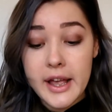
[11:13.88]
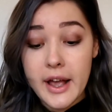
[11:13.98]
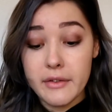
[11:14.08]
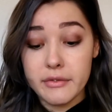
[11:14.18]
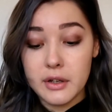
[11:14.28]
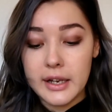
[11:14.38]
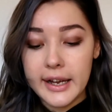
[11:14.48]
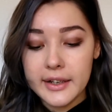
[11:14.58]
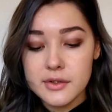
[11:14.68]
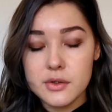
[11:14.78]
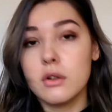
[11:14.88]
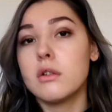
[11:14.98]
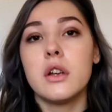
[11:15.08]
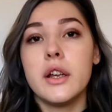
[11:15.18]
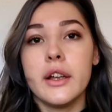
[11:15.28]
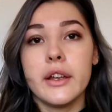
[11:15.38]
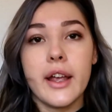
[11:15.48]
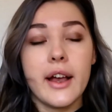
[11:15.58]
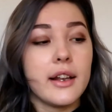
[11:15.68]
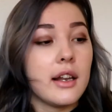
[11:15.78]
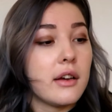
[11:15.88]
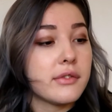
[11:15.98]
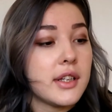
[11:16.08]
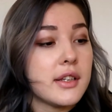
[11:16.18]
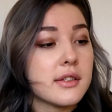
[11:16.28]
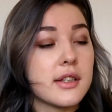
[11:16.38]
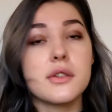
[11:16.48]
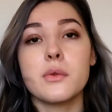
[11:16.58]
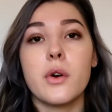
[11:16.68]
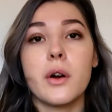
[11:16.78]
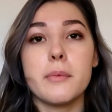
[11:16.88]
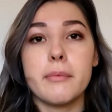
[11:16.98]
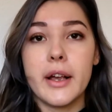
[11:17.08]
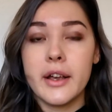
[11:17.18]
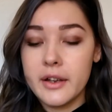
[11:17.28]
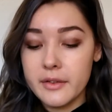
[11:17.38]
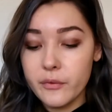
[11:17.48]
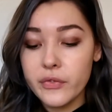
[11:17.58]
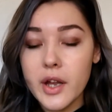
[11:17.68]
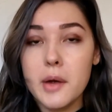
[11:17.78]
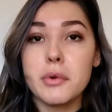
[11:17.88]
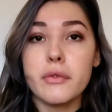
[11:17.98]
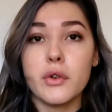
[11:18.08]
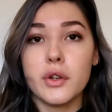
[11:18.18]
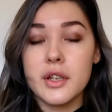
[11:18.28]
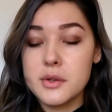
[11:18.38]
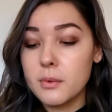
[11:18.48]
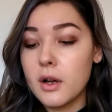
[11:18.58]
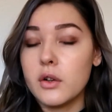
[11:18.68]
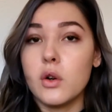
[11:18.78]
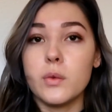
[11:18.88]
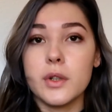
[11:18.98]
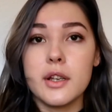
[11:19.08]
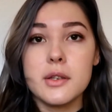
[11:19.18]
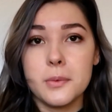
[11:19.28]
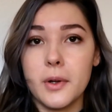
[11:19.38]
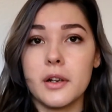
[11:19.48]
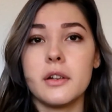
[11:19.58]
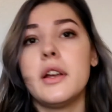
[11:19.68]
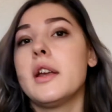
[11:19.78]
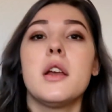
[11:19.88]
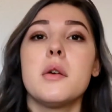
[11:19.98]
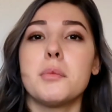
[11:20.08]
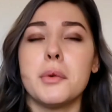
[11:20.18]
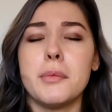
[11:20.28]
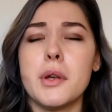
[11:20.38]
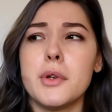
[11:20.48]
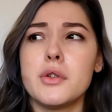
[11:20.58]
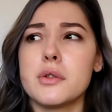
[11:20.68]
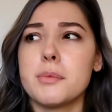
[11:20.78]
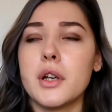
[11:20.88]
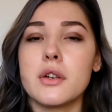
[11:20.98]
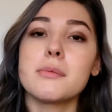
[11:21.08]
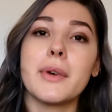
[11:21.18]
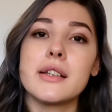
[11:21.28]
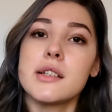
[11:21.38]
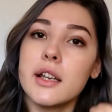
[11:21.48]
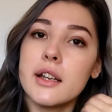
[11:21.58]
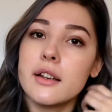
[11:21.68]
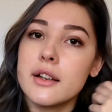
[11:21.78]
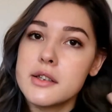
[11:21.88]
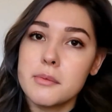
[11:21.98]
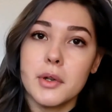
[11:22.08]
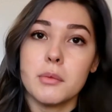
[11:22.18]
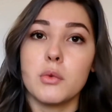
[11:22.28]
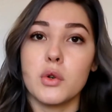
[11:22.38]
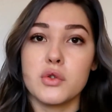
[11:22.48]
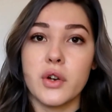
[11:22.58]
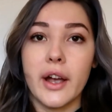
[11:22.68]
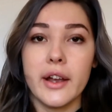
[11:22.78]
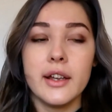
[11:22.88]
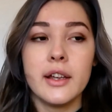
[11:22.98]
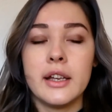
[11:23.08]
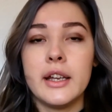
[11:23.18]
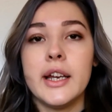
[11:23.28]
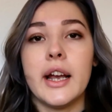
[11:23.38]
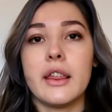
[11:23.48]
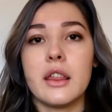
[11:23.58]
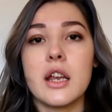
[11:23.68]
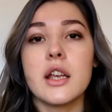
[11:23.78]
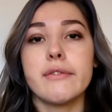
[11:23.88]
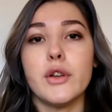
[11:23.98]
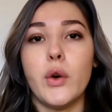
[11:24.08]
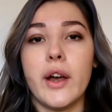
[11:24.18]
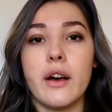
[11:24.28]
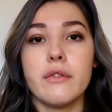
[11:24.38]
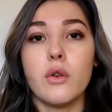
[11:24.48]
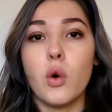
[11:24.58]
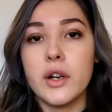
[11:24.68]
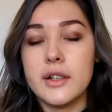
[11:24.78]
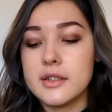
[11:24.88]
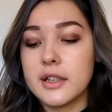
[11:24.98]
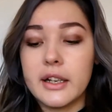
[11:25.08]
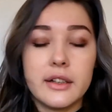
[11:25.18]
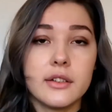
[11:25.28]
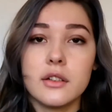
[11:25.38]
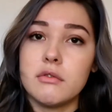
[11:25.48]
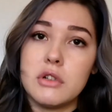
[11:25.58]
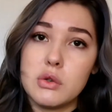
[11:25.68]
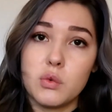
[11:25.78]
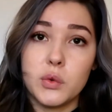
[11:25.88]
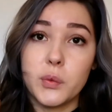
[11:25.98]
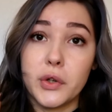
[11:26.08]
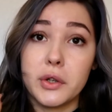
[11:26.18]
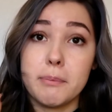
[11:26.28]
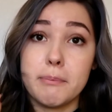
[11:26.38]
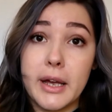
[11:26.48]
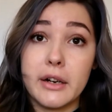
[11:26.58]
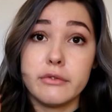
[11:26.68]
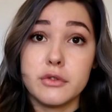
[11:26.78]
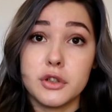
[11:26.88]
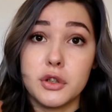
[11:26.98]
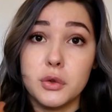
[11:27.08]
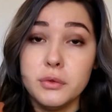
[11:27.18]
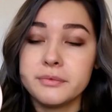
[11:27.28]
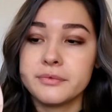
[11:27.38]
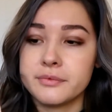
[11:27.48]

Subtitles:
I feel like. So yeah, I love these. These were my, I preferred this one over this one, but maybe just because my skin is a bit more dry. I think if you have oily skin, this would work better for you.